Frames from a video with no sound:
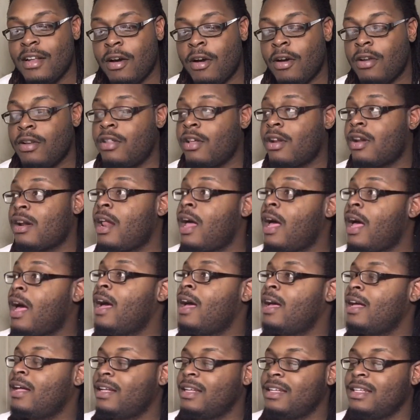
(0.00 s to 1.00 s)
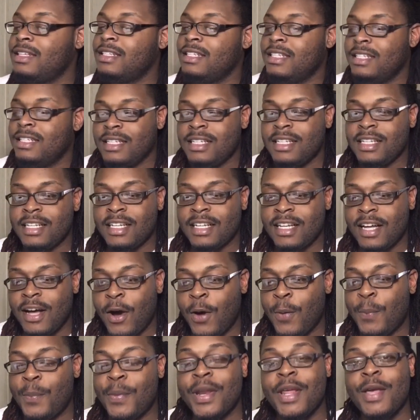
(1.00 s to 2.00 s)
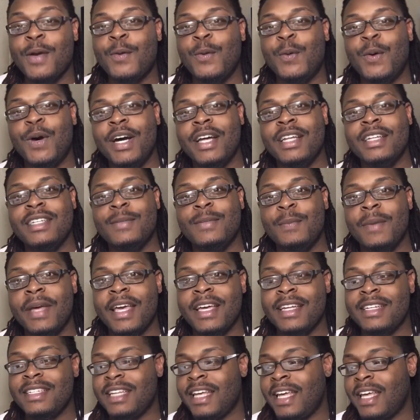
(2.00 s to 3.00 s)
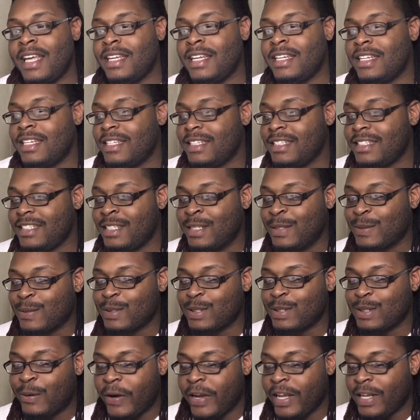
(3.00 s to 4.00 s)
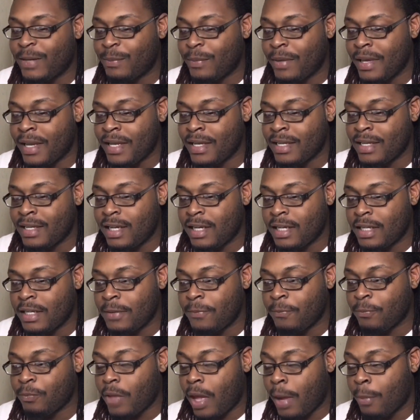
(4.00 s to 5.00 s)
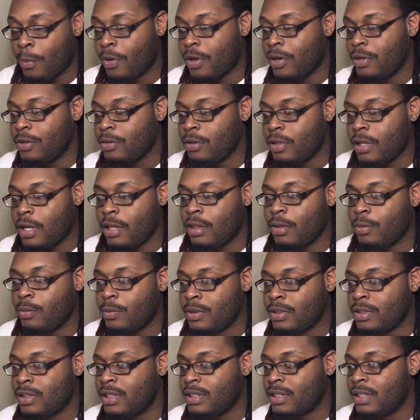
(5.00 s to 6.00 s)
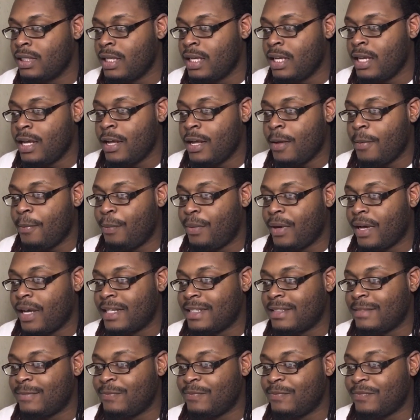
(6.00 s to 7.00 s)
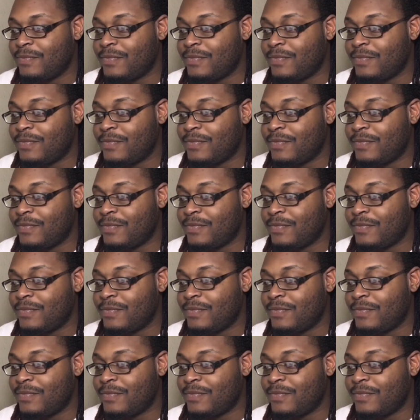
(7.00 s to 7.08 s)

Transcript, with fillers: or uh, Dura opening one, man, and this was great, man. Um, I'm gonna do the other ones, but